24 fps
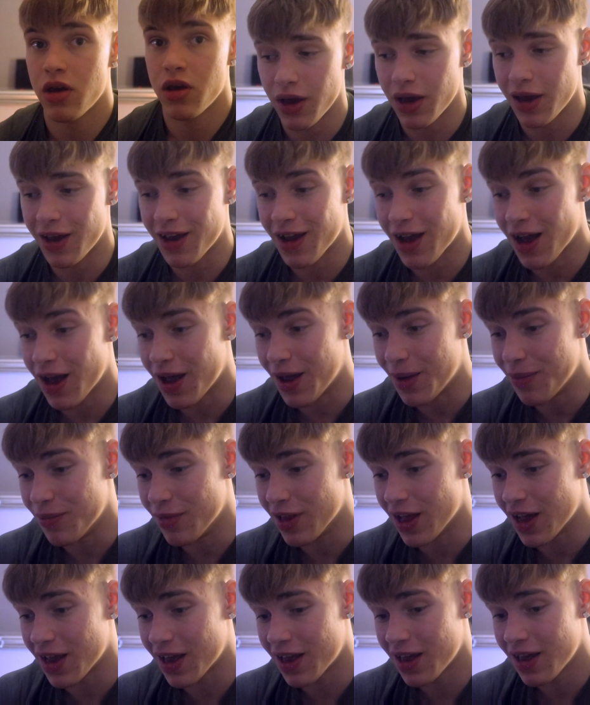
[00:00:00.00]

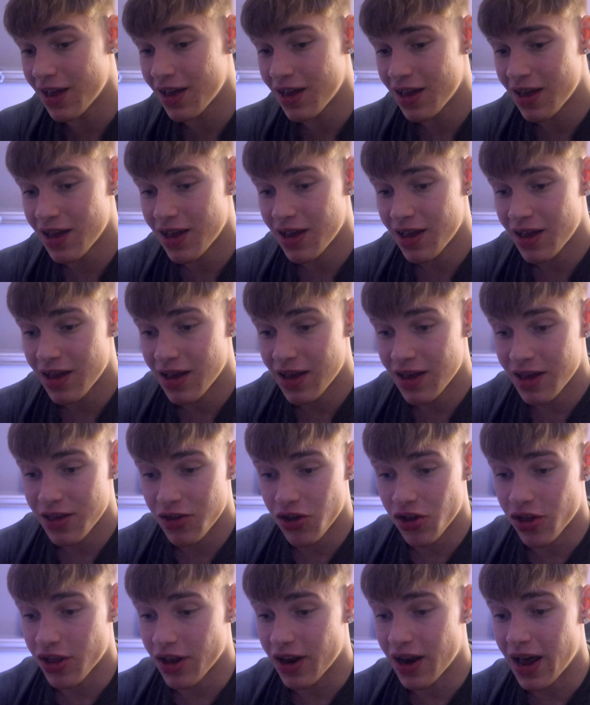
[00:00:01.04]
I'm like
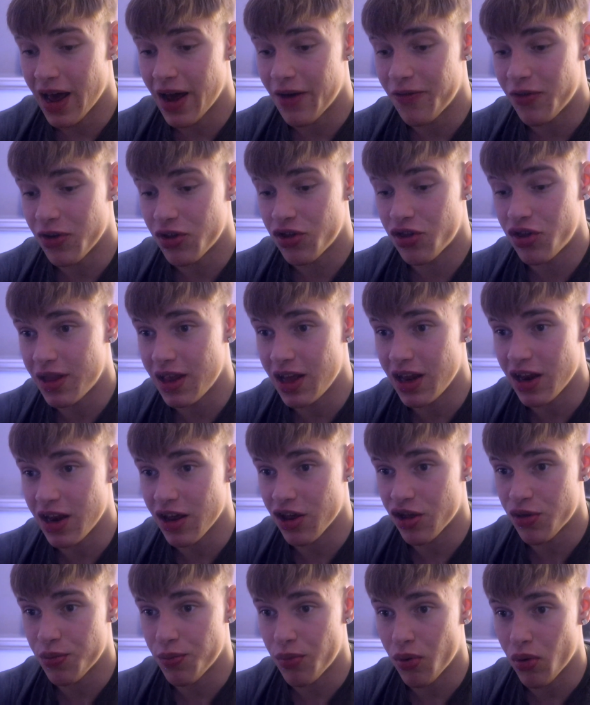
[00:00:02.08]
just an average
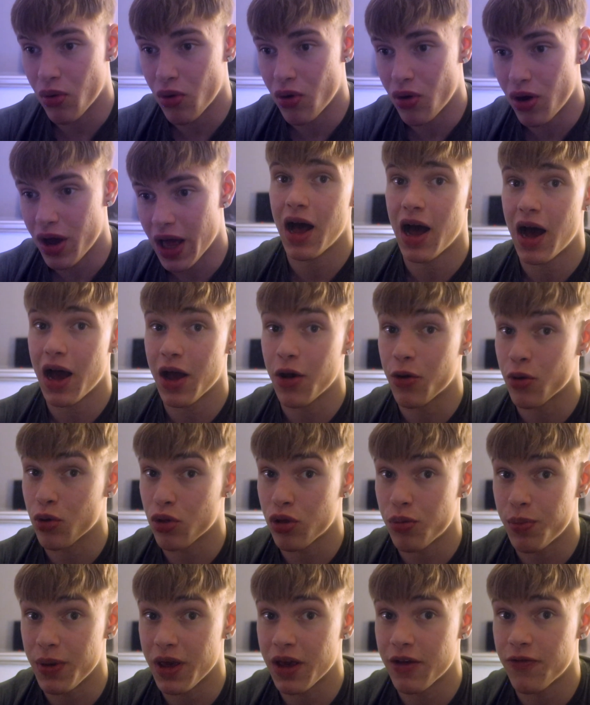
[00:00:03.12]
teenage boy. I don't
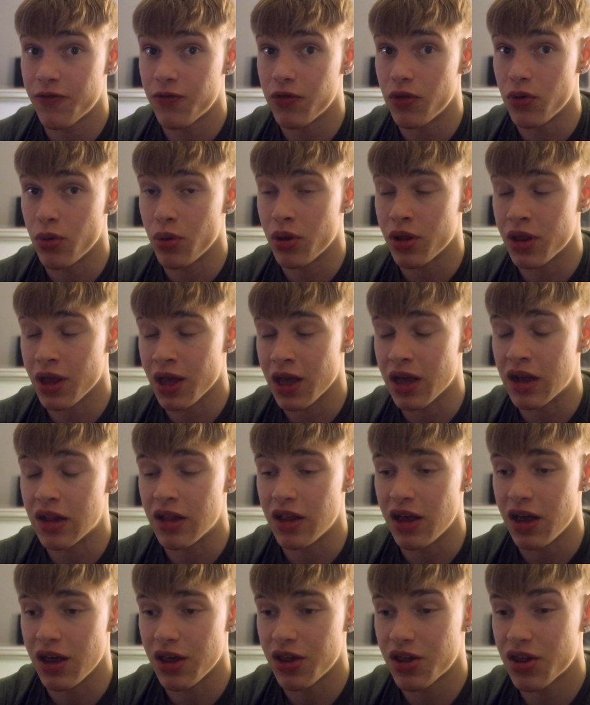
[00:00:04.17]
speak fluent
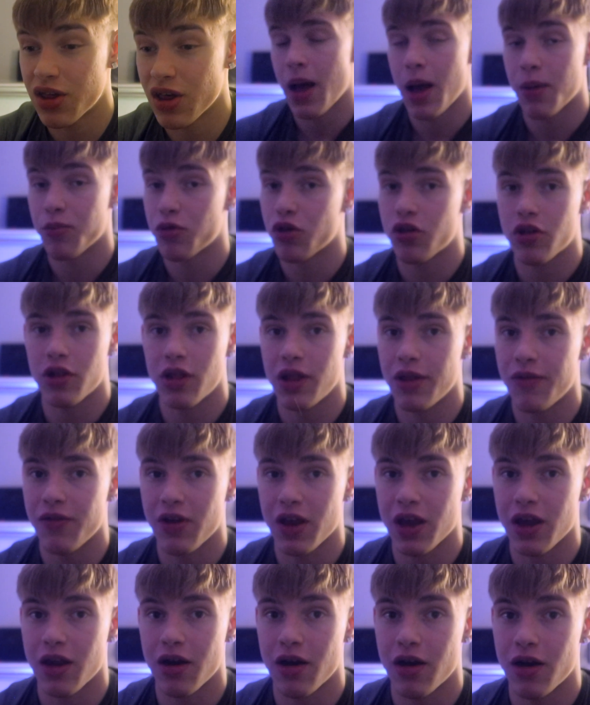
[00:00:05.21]
English. I'm just
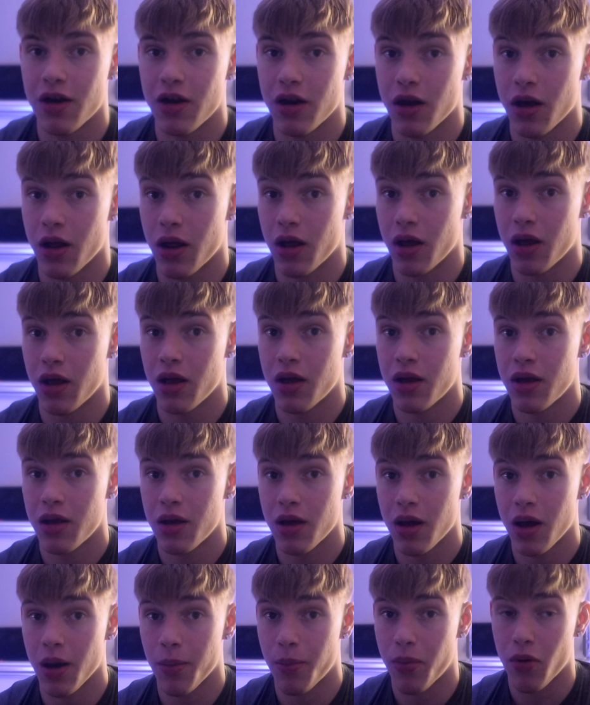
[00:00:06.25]
living here in an
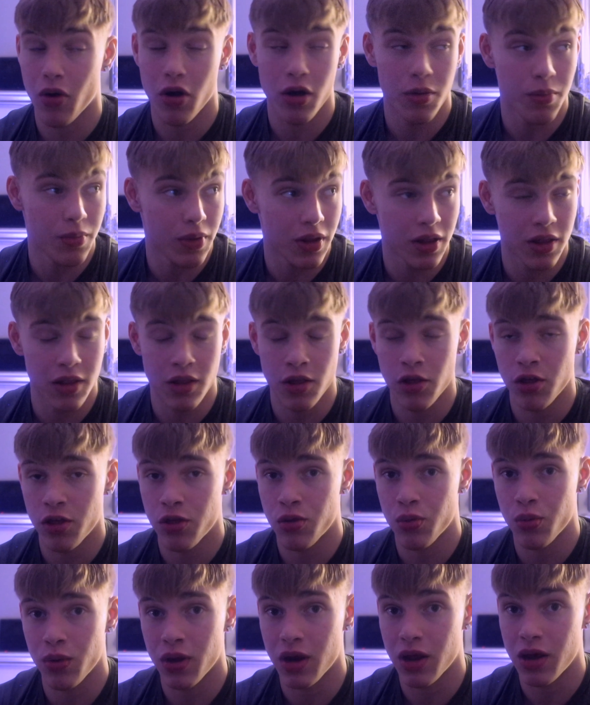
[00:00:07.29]
apartment in
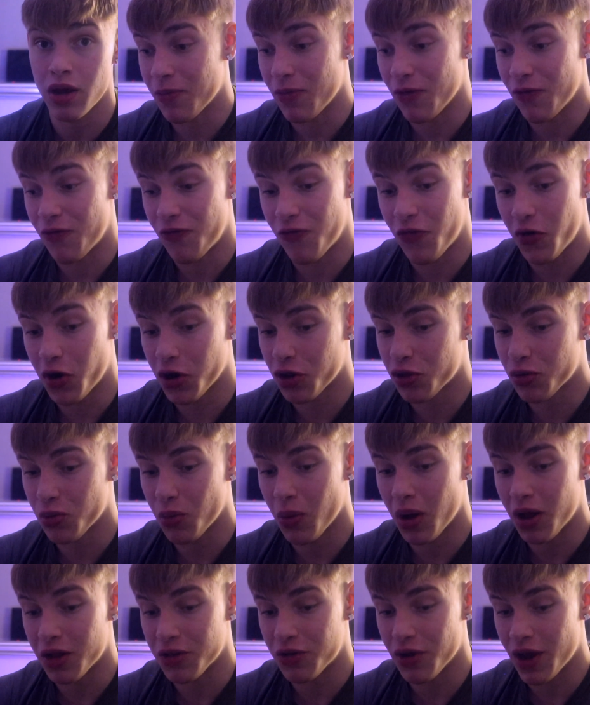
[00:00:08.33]
Sweden. I'm the first
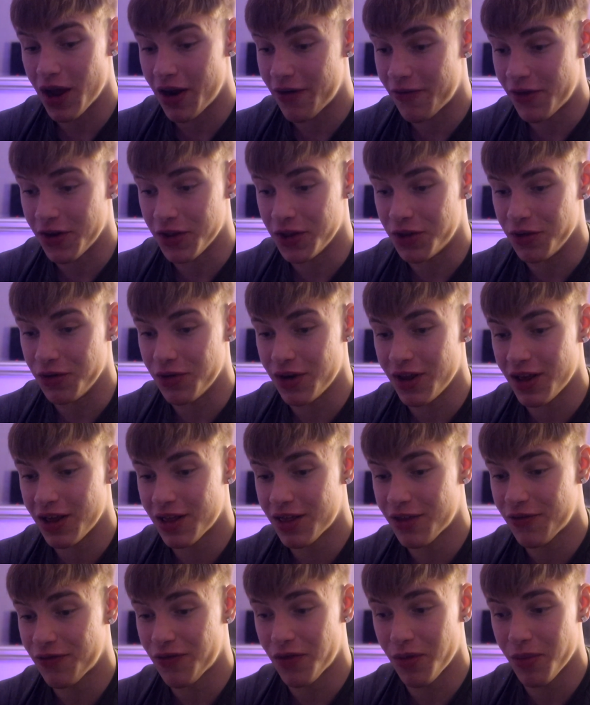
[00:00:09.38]
one to ever do
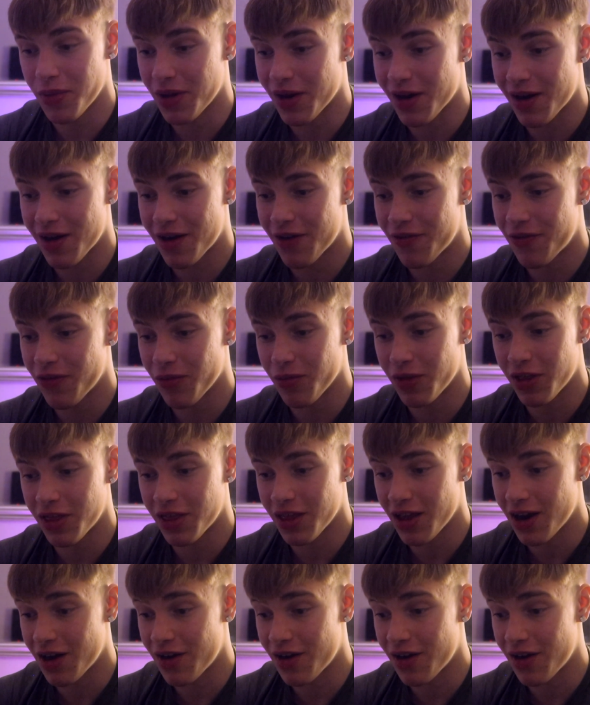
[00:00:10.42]
this from here, from this